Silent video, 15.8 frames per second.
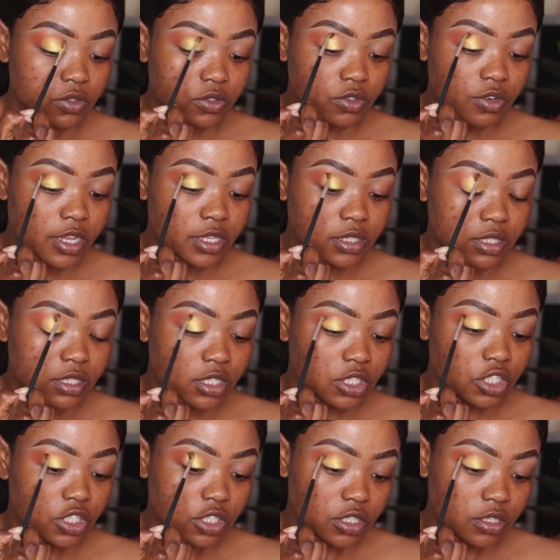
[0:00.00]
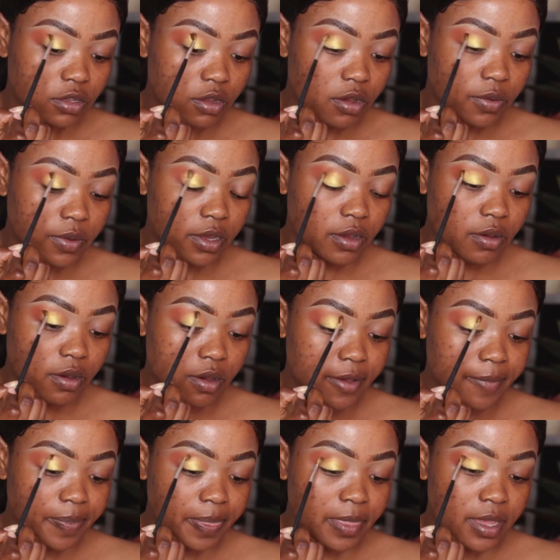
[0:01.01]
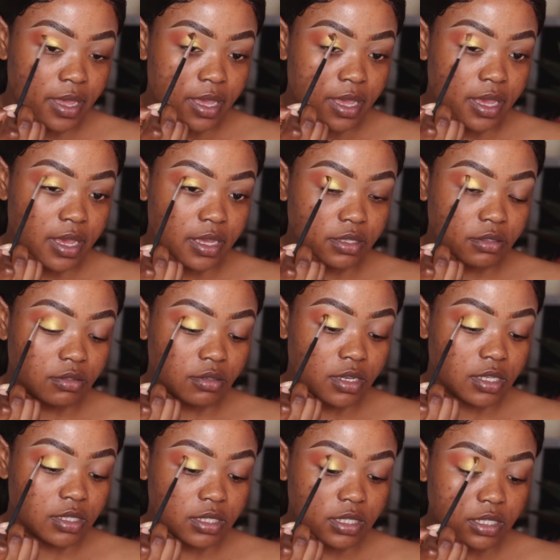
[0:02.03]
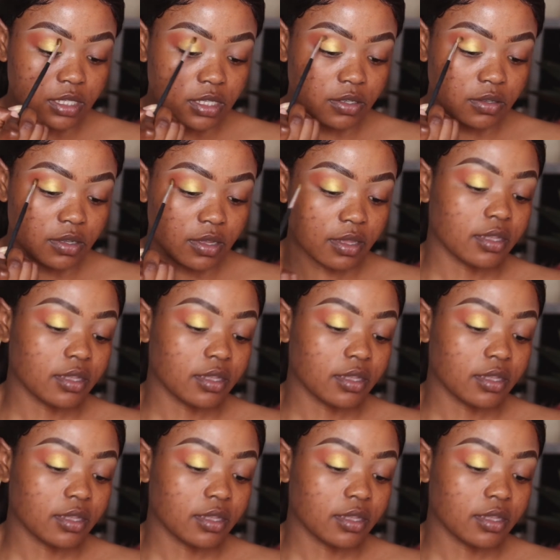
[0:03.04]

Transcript: transition going on. As you can see,